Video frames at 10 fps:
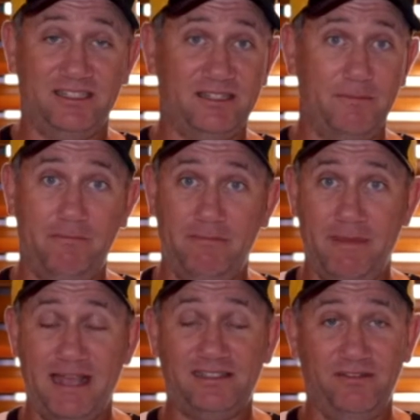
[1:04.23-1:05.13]
just a
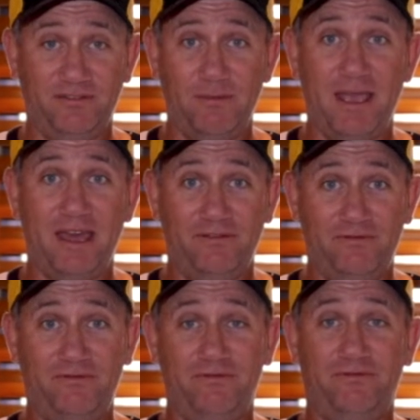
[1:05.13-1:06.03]
massive amount of
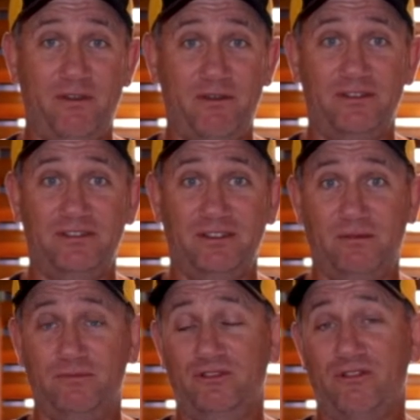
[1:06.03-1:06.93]
photos,
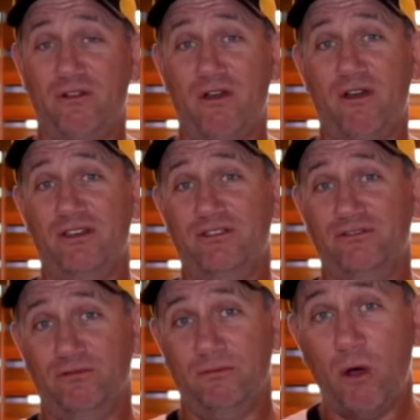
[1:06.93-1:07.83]
and I'm trying to
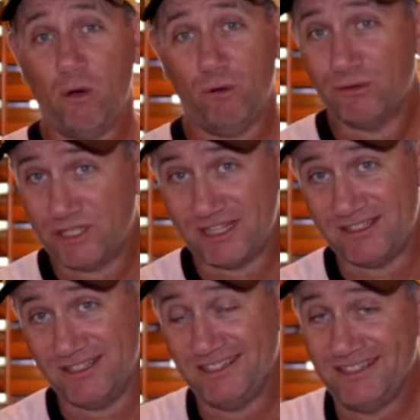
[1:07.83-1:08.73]
do them all
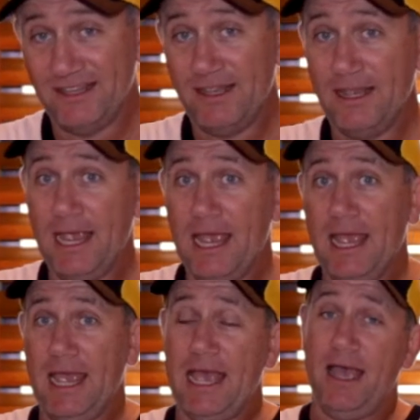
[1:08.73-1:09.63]
justice.
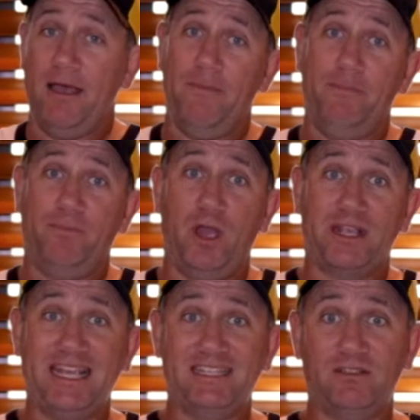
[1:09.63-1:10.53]
I
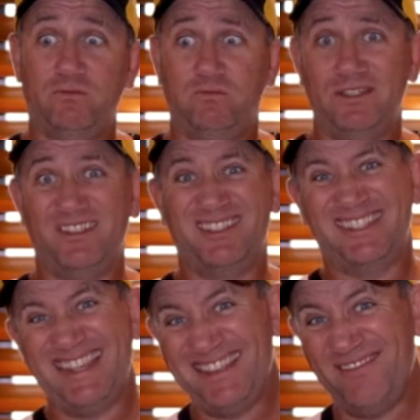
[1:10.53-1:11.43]
guess once you
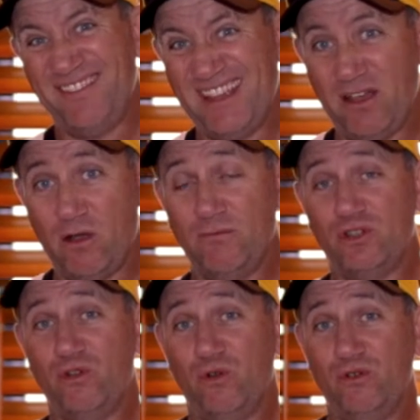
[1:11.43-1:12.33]
see the video, I'm
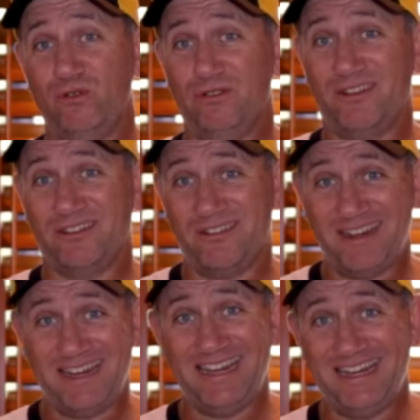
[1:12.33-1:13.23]
sure you'll
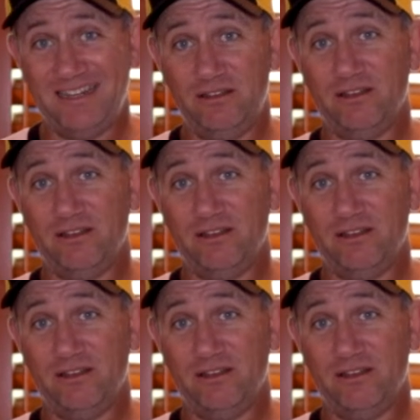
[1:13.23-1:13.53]
agree.